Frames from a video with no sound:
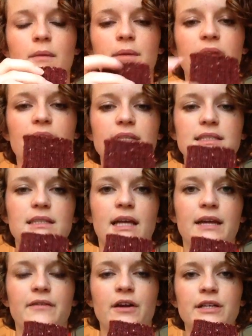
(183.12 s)
He doesn't
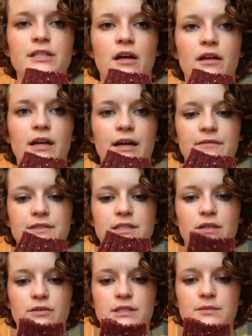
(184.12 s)
like very tall cuffs,
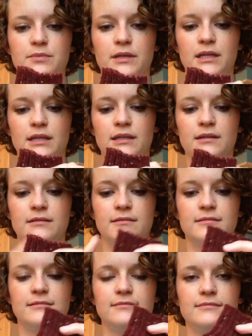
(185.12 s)
so it's pretty
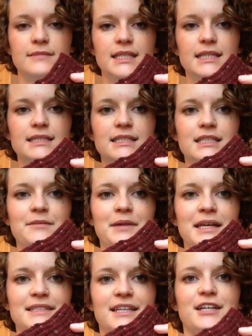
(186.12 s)
easy to
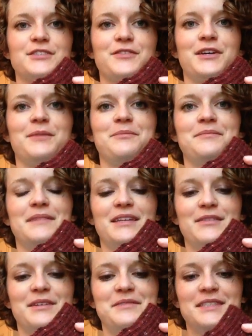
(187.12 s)
make socks for him,
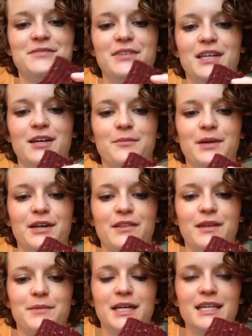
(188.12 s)
even if his feet are bigger
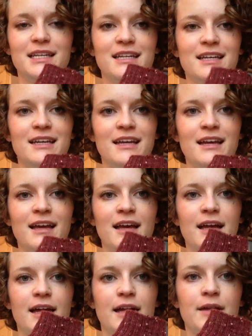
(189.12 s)
than mine.
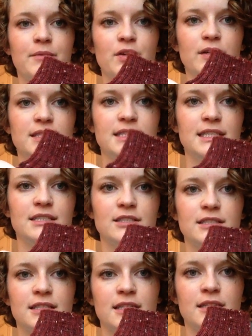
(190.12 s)
But you can see
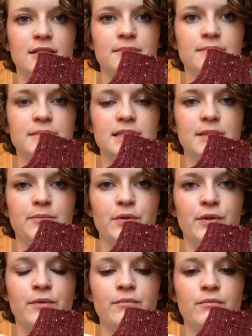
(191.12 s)
just a little
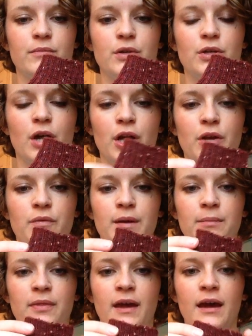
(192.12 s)
simple garter
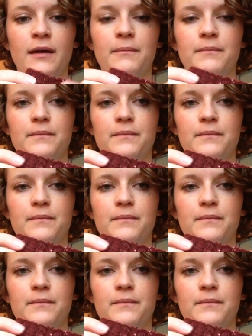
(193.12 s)
rib there